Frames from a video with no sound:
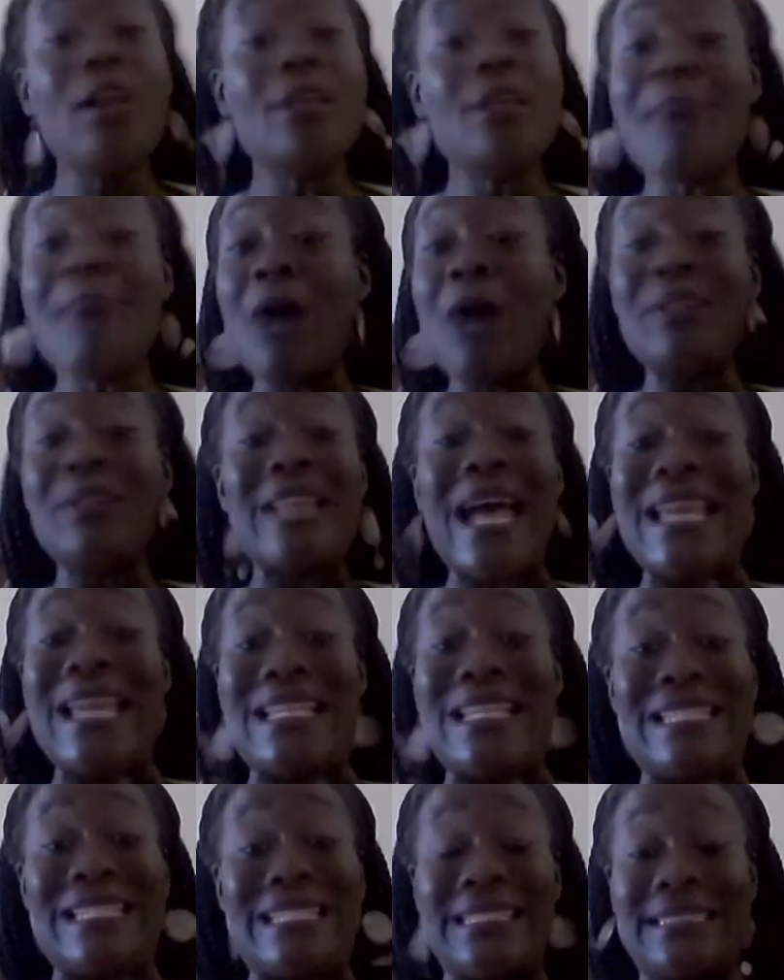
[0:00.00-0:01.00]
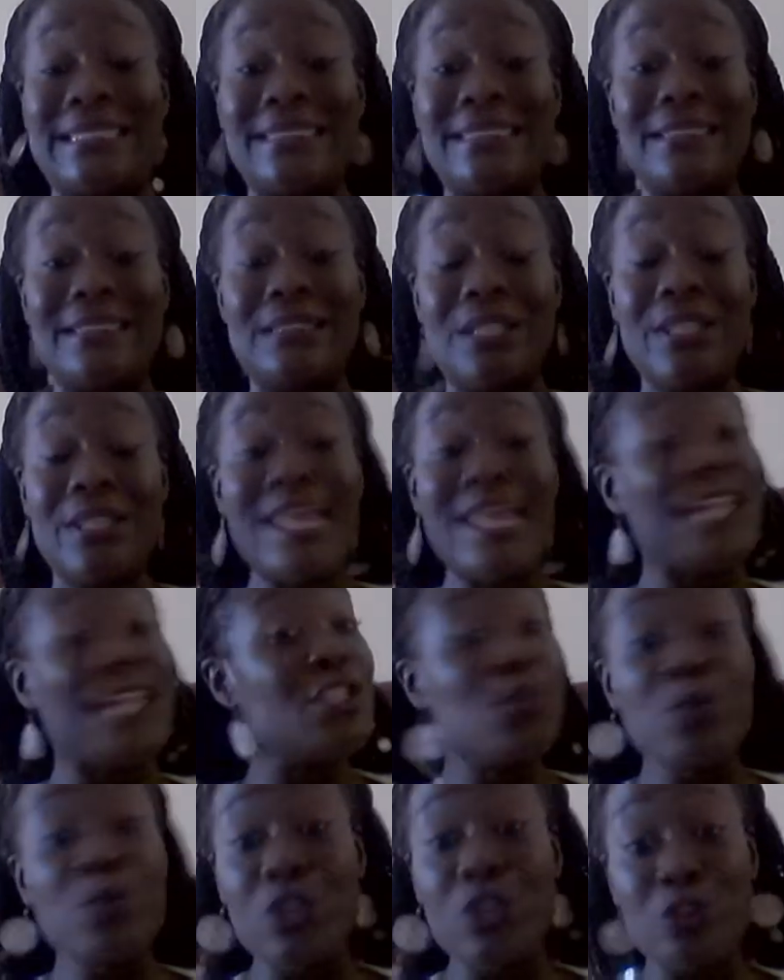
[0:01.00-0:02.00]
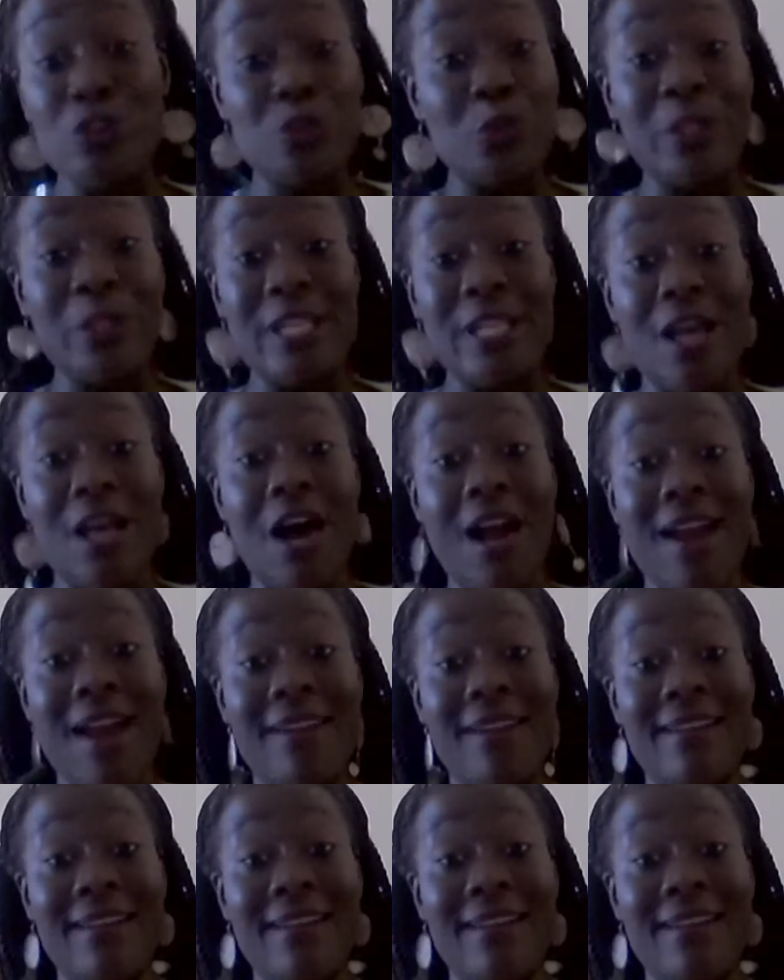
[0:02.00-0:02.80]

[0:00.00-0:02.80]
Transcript: about light. That's who you truly are.